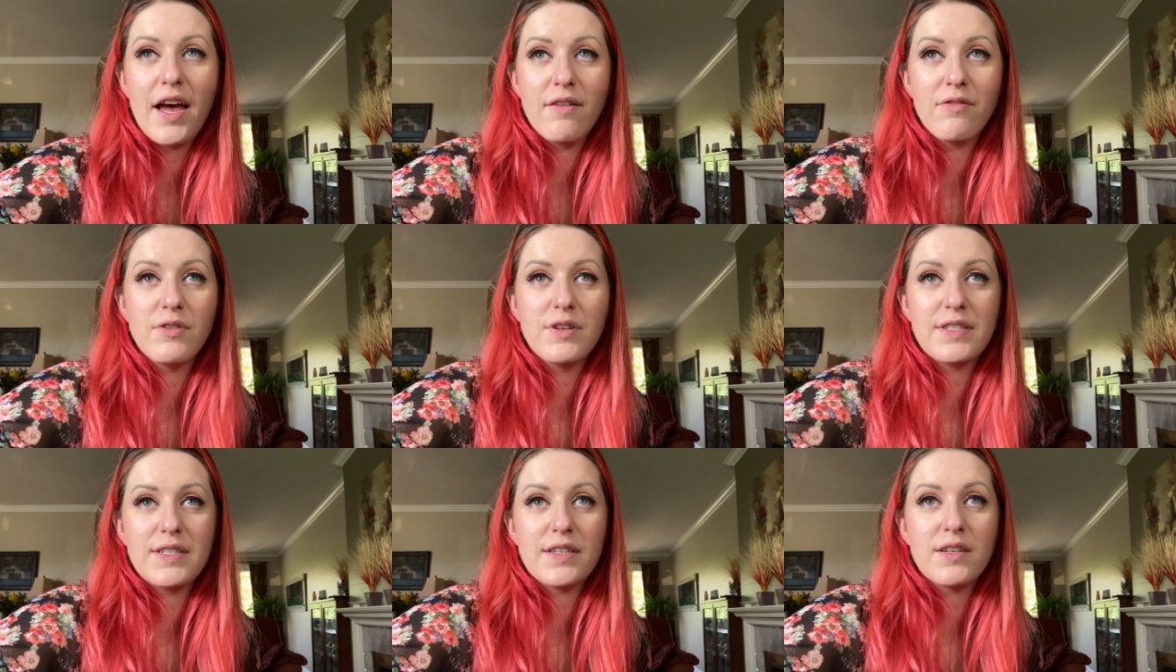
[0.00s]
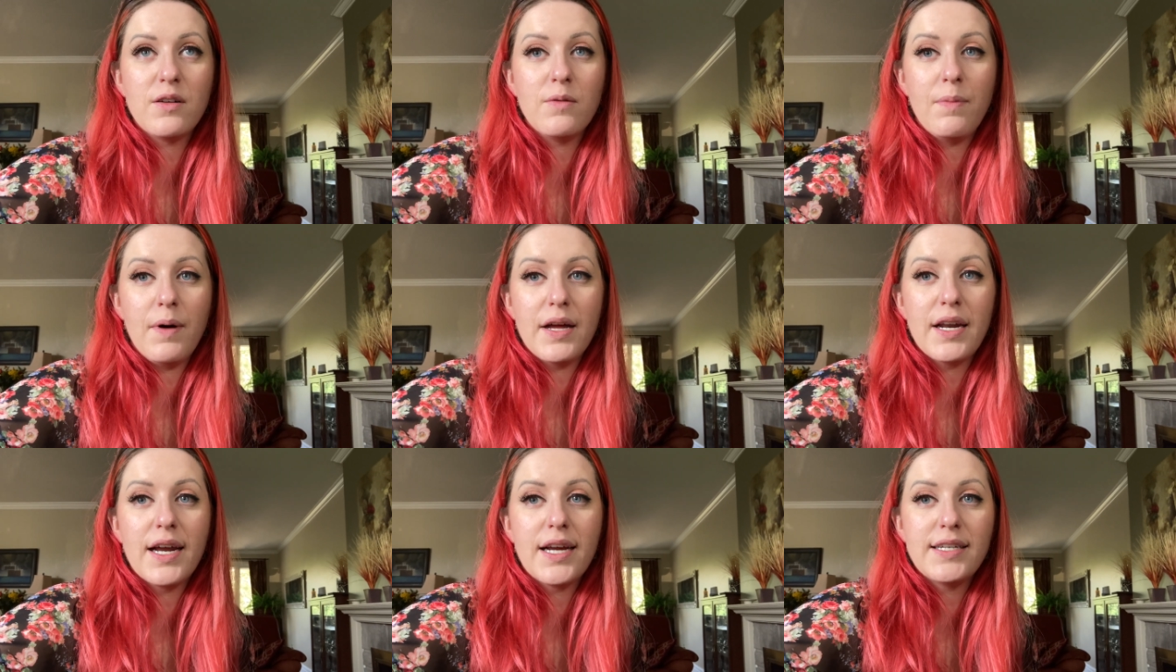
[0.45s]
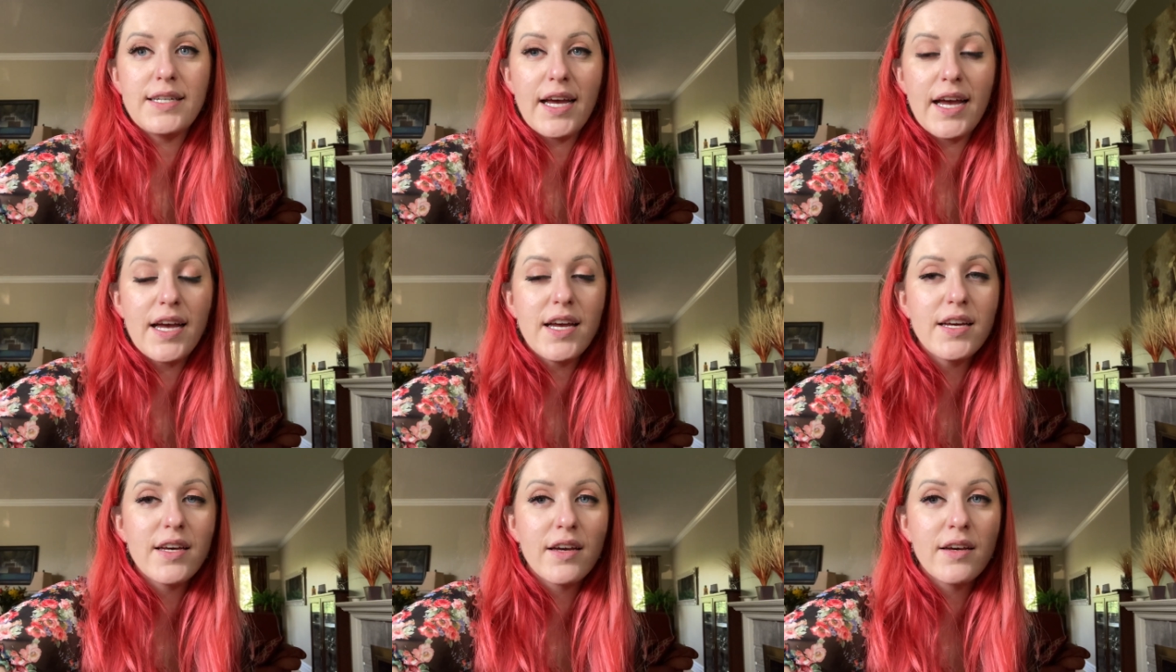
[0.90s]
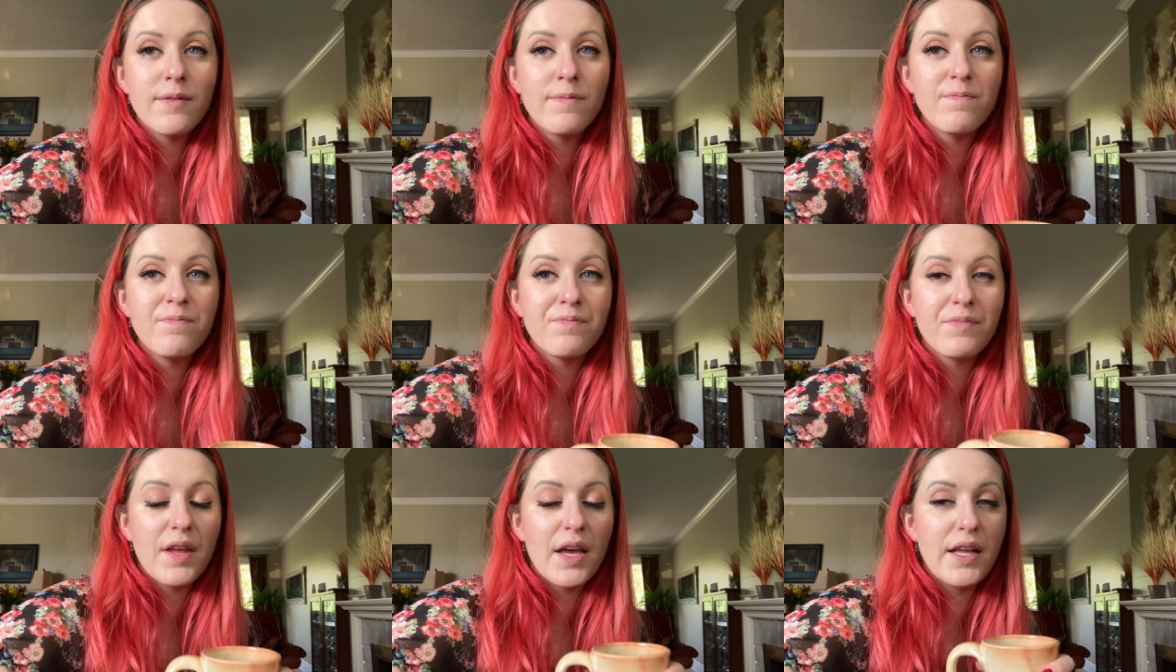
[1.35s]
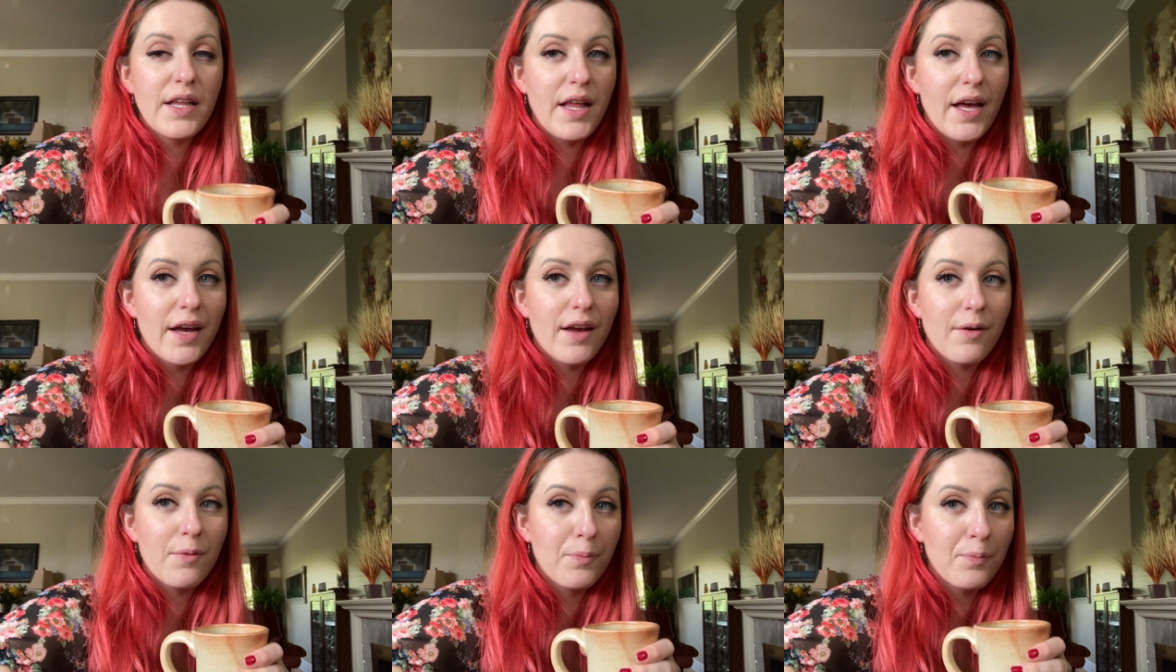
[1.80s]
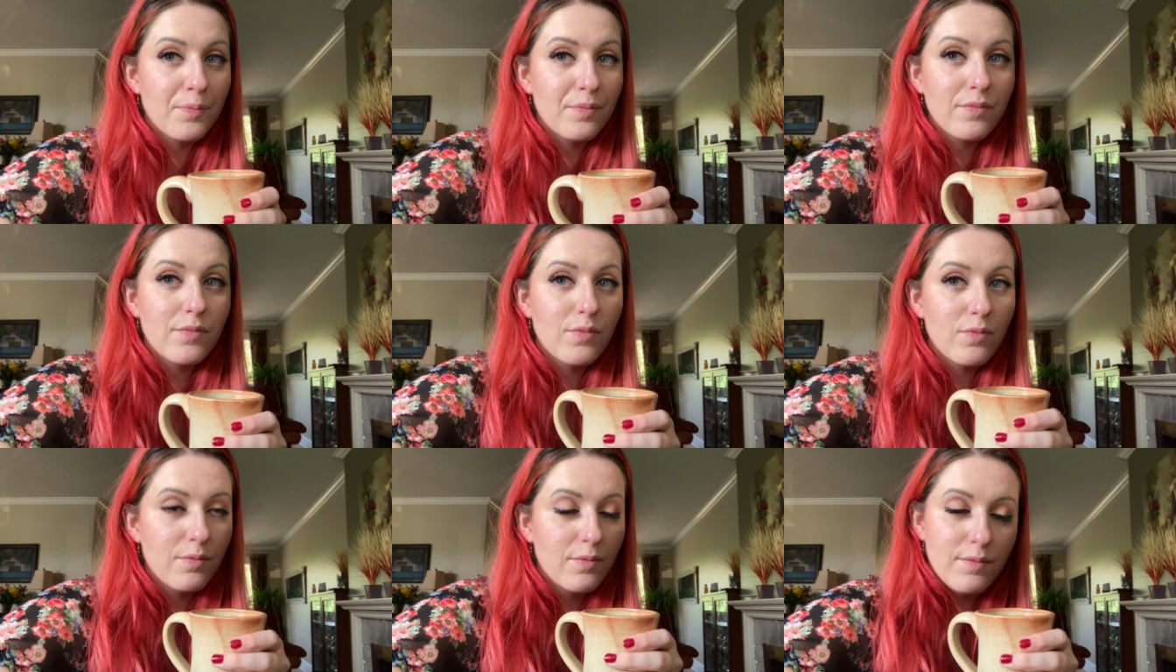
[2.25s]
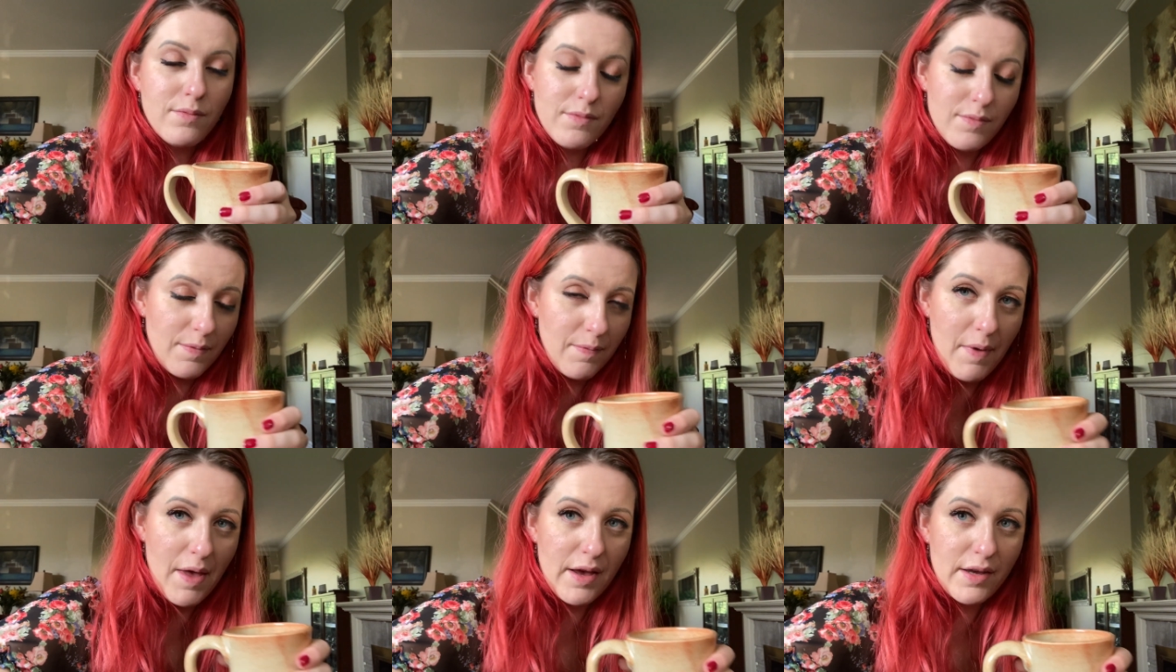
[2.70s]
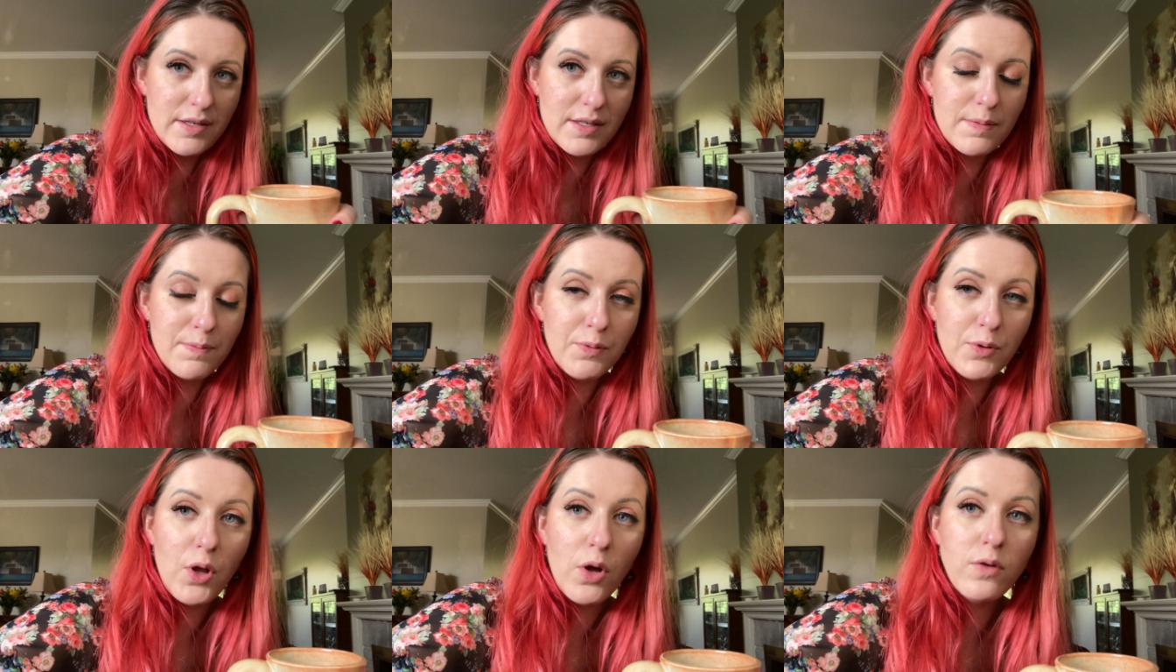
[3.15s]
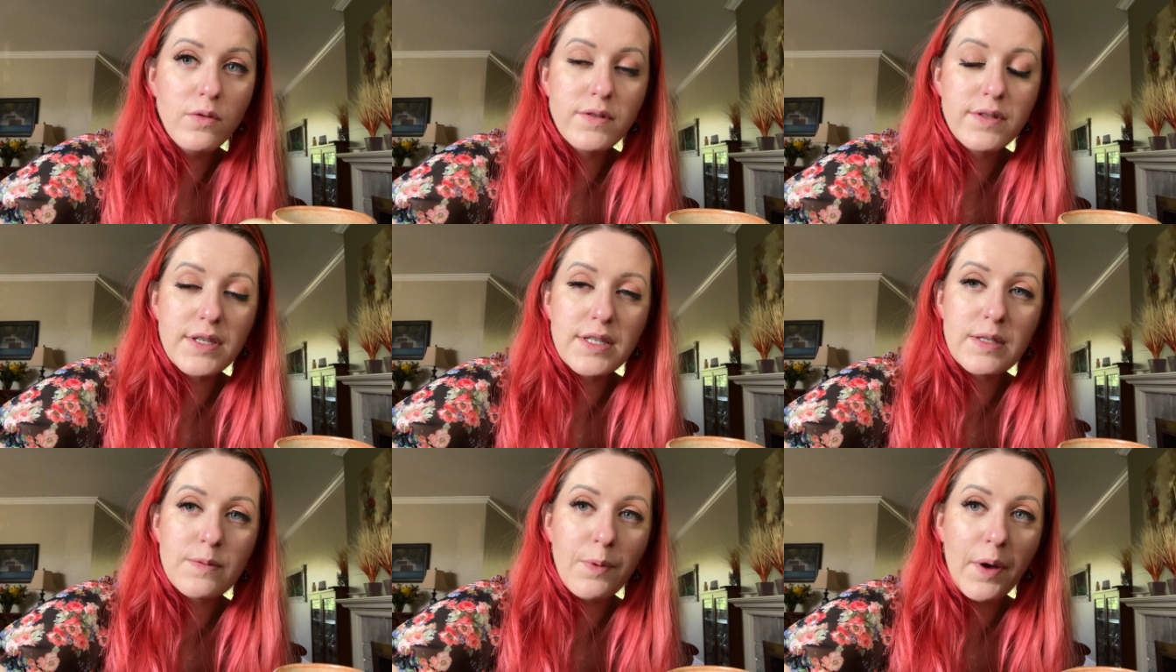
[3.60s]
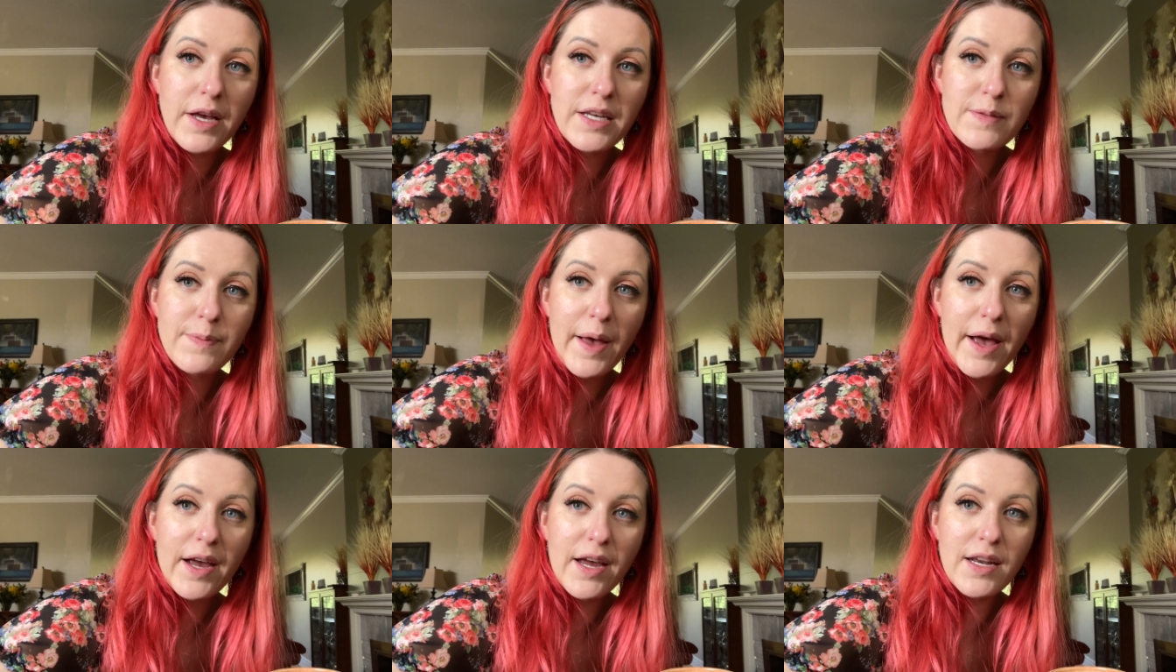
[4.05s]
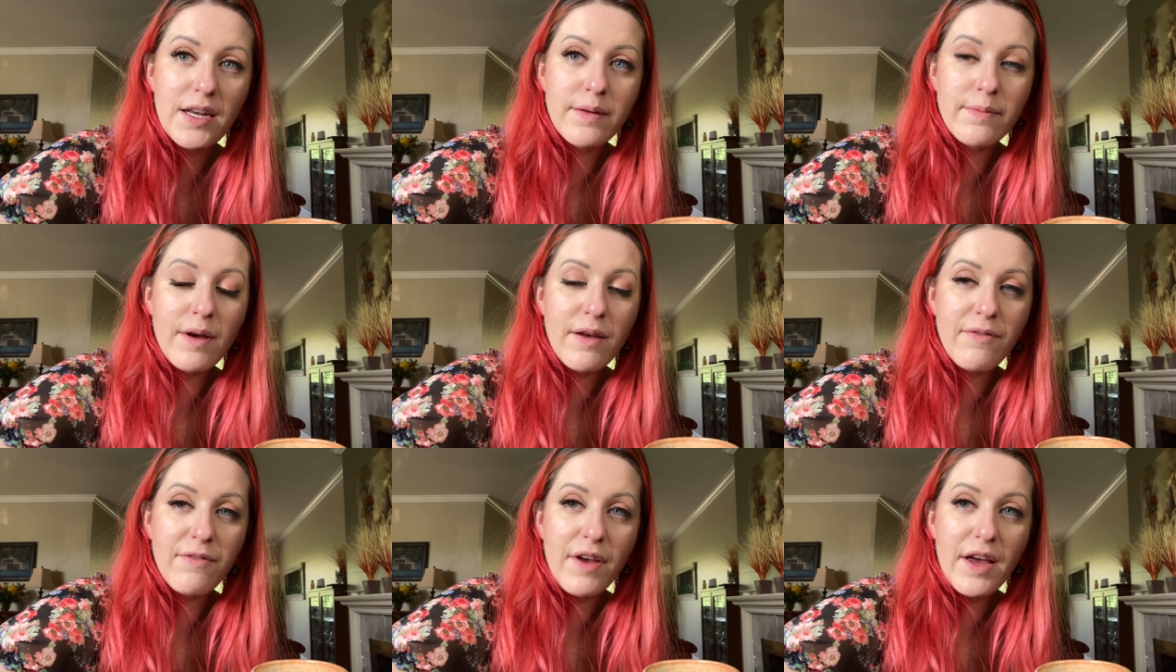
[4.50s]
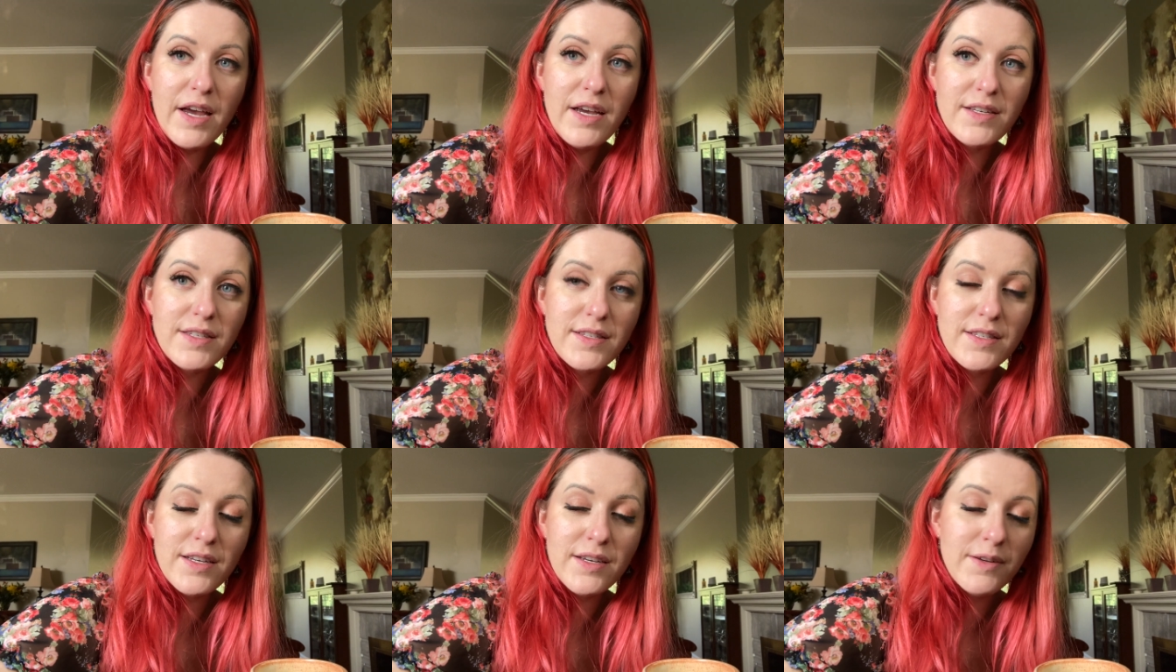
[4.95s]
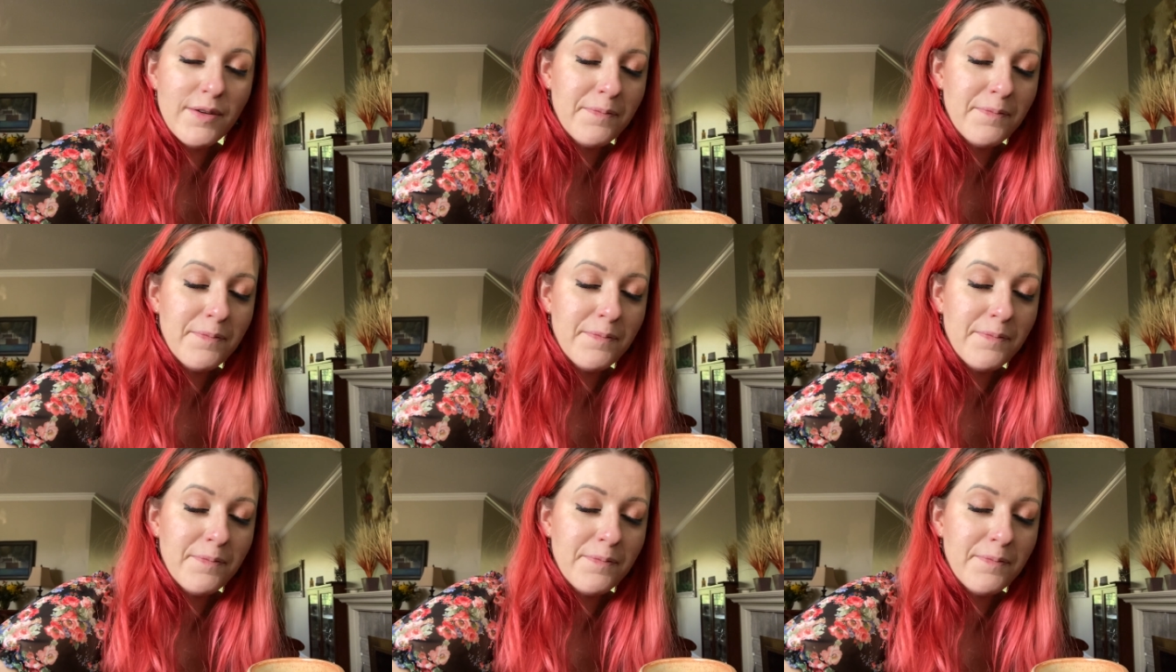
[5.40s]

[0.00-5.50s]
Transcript: every single bite I take, it like explodes the spice back into my face.